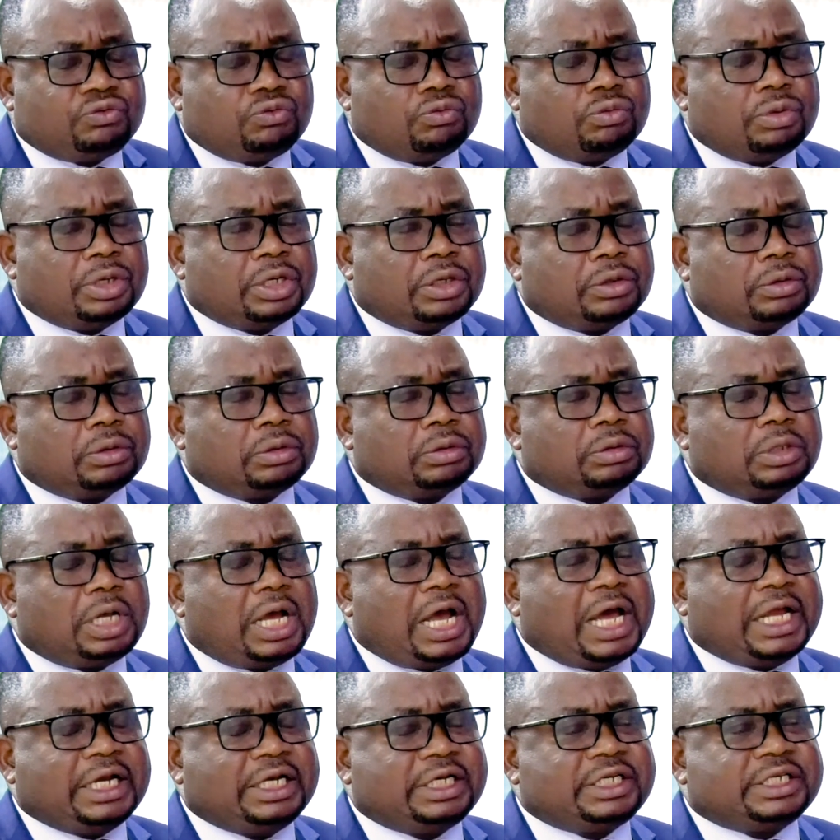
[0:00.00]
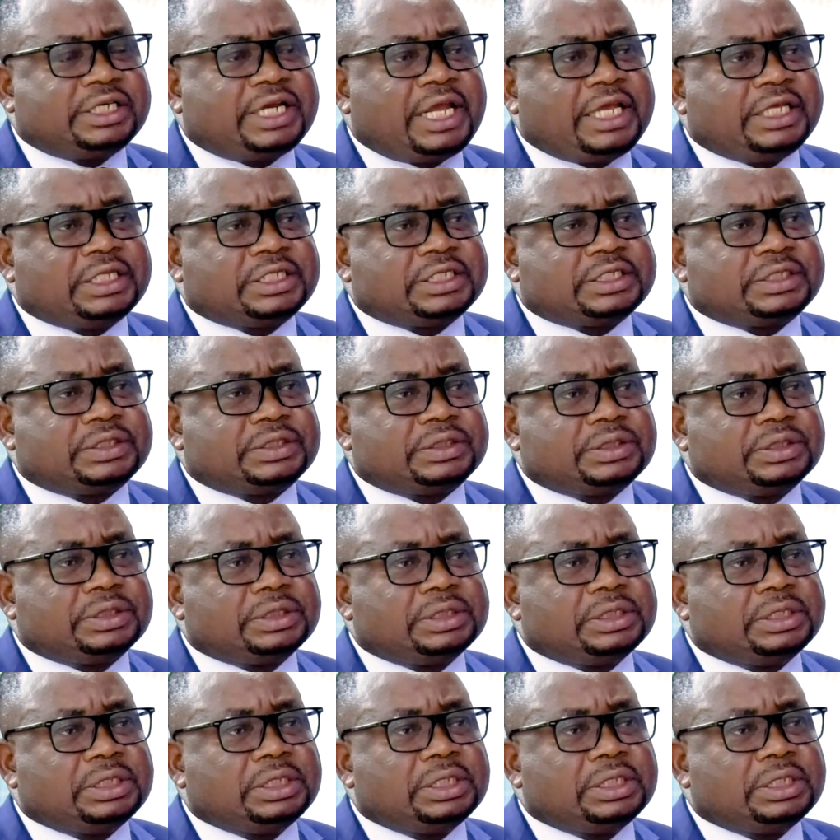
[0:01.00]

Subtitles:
will address